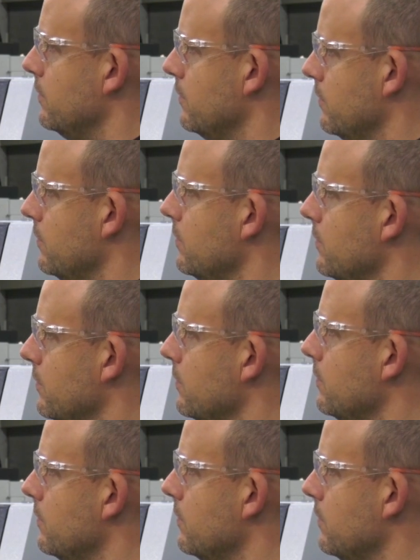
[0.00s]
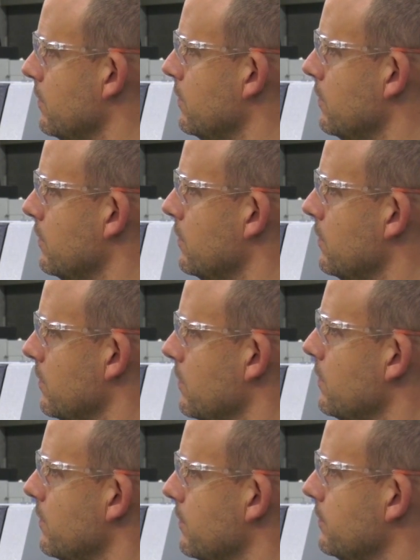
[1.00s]

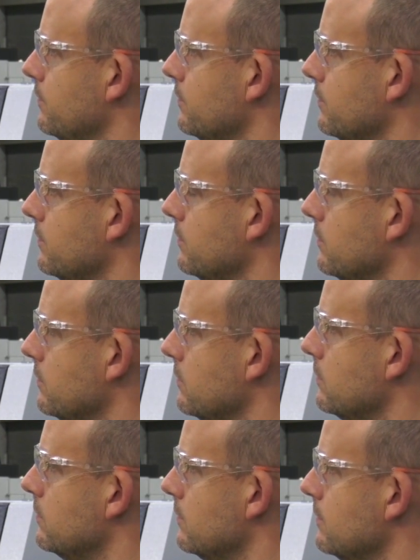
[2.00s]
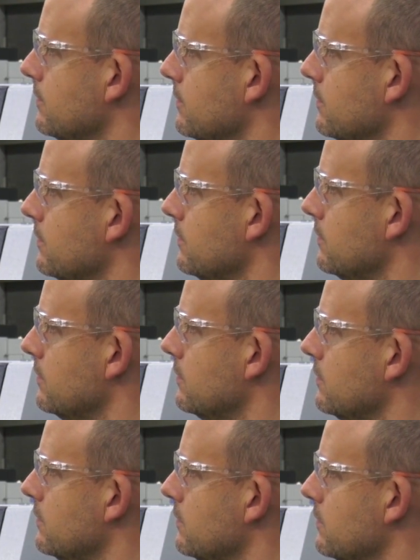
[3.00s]

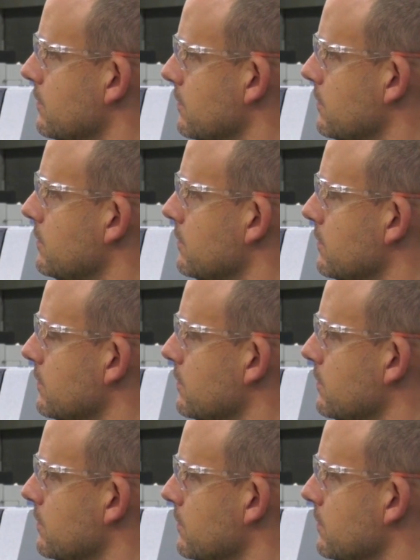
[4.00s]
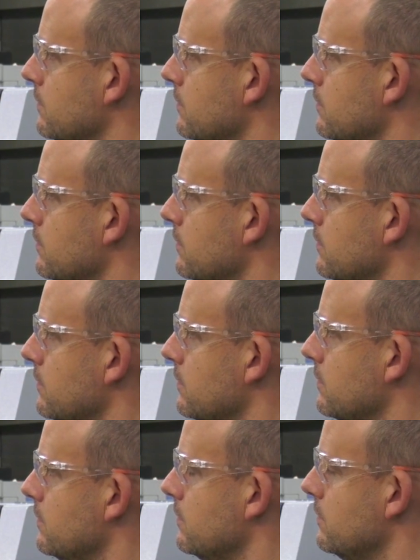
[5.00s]

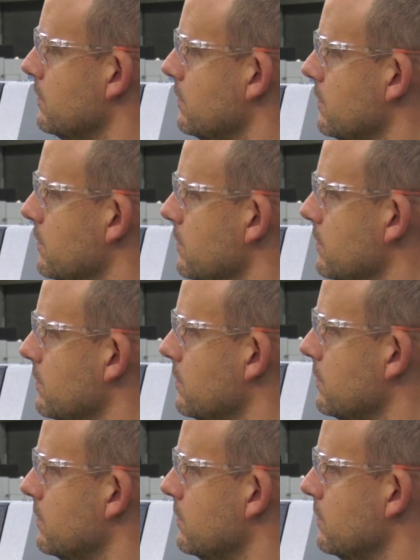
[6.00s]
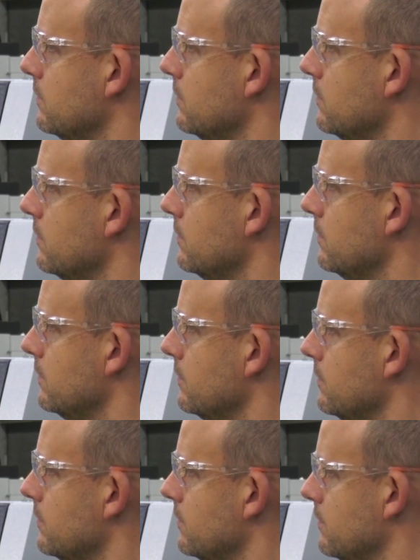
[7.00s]
[no speech]